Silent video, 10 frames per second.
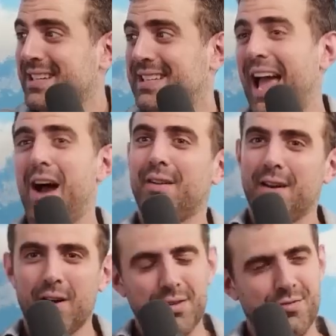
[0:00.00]
it down,
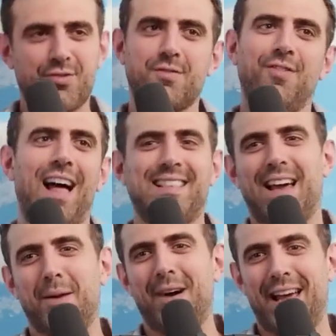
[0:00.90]
flat
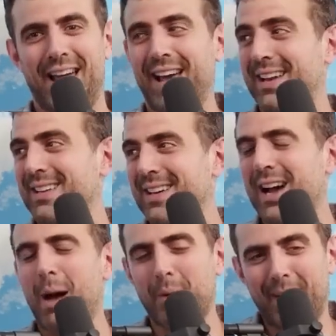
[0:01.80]
down on my head.
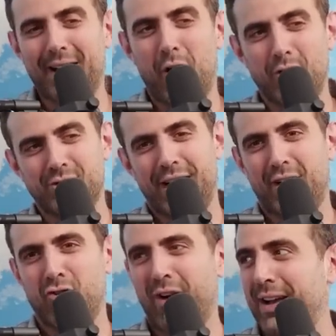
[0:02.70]
Oh, I remember my, my coach god.
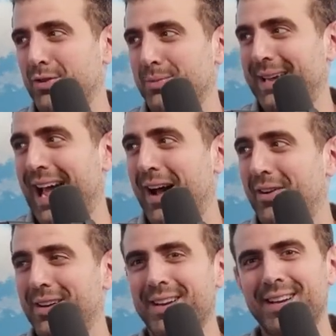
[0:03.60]
like cradled me out
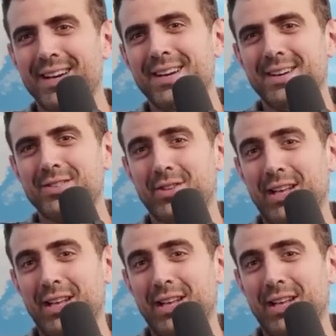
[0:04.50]
was